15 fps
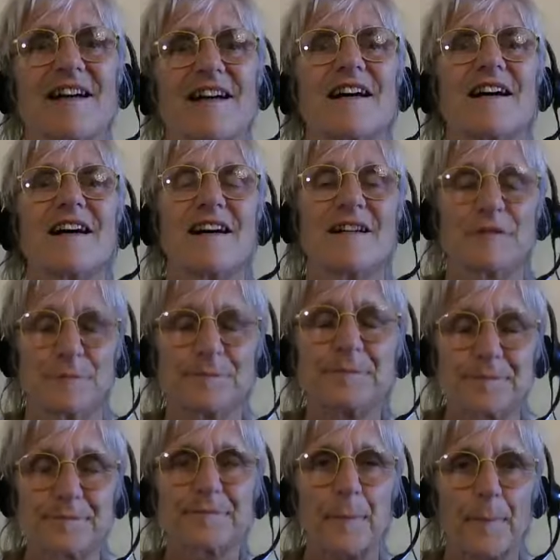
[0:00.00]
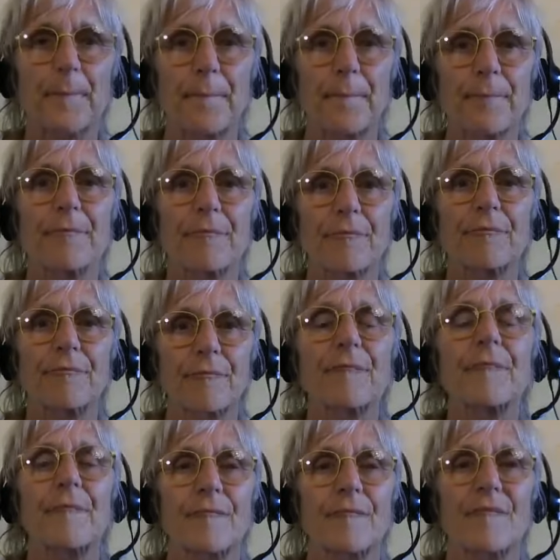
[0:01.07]
to speak about something
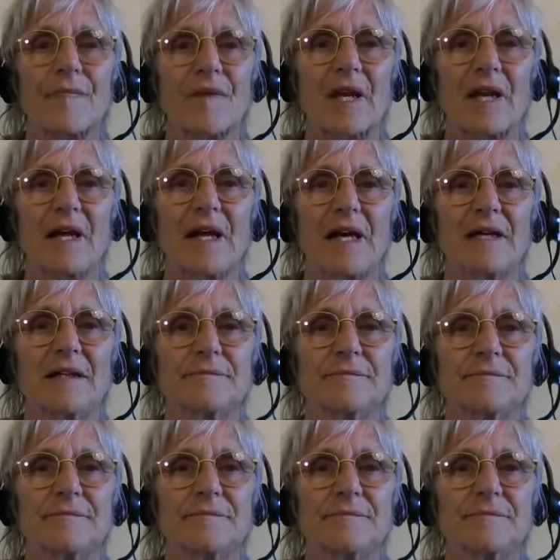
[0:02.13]
but yeah.